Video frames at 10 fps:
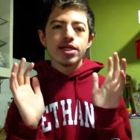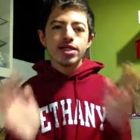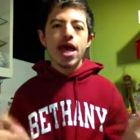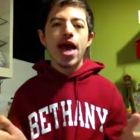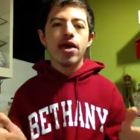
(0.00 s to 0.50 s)

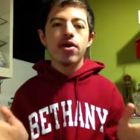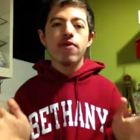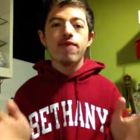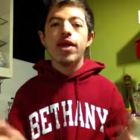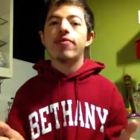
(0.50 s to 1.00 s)
10
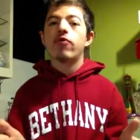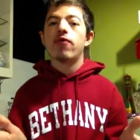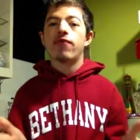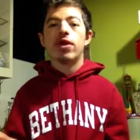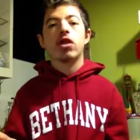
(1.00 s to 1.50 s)
favourite
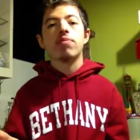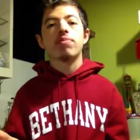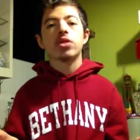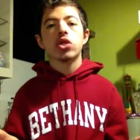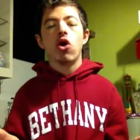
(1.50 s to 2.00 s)

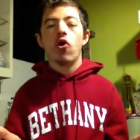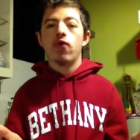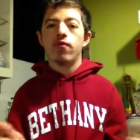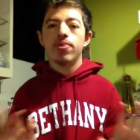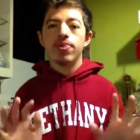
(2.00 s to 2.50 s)
films
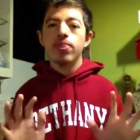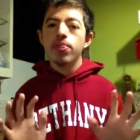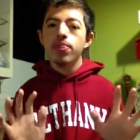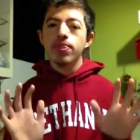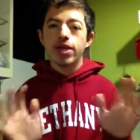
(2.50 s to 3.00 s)
of
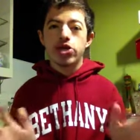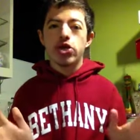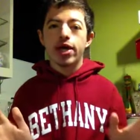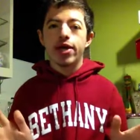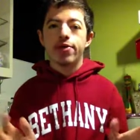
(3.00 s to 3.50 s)
this
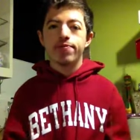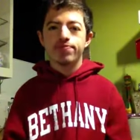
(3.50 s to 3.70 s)
year.